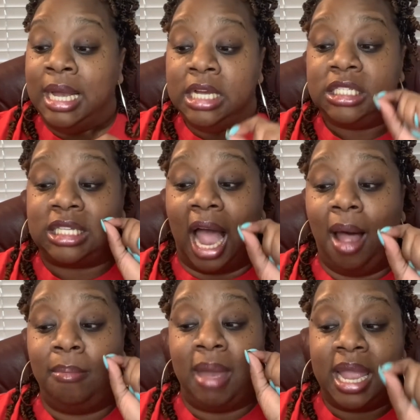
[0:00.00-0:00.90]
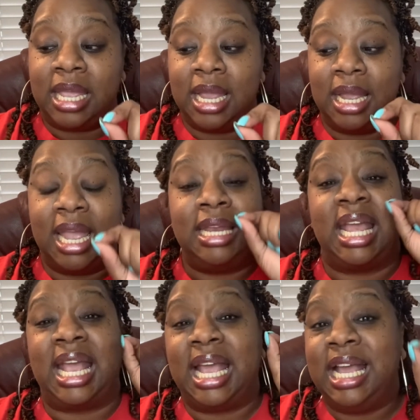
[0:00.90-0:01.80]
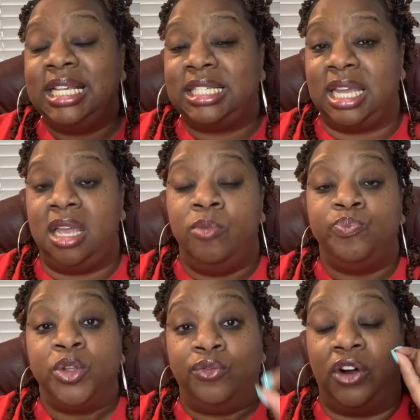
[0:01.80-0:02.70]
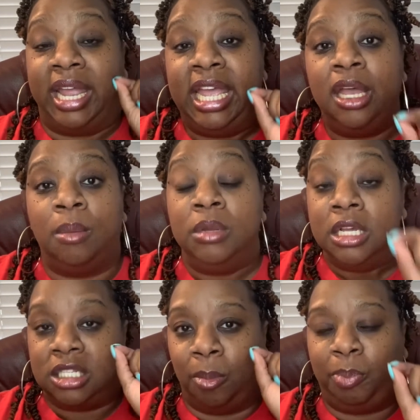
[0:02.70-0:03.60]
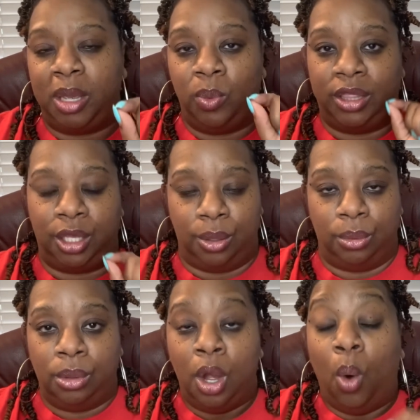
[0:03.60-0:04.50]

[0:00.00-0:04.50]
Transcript: Stop making it easy for him to be with you.